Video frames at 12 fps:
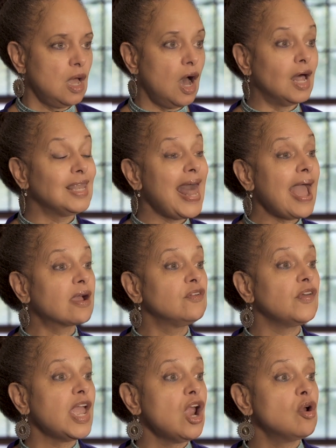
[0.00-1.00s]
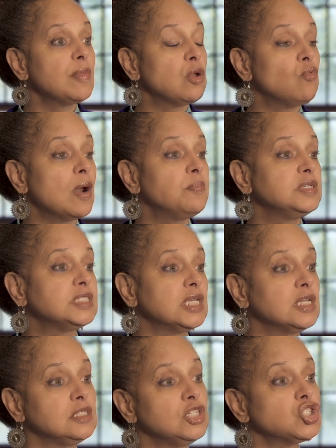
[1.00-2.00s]
A lack of air may
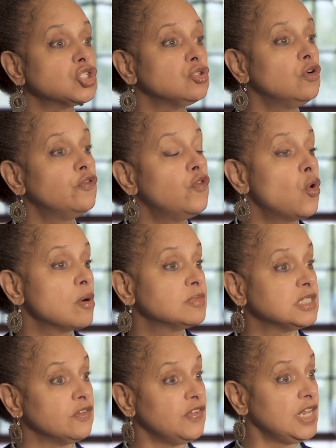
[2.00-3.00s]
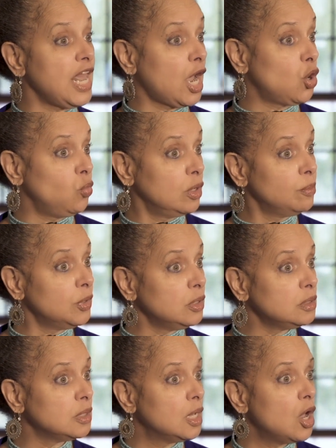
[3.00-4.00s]
represent additional forms of
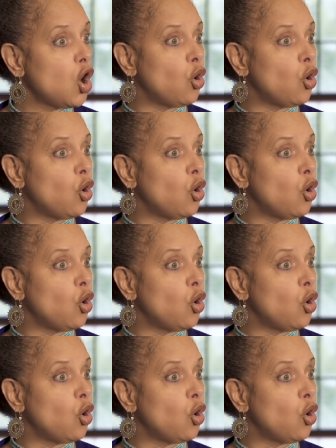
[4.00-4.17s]
inequitable,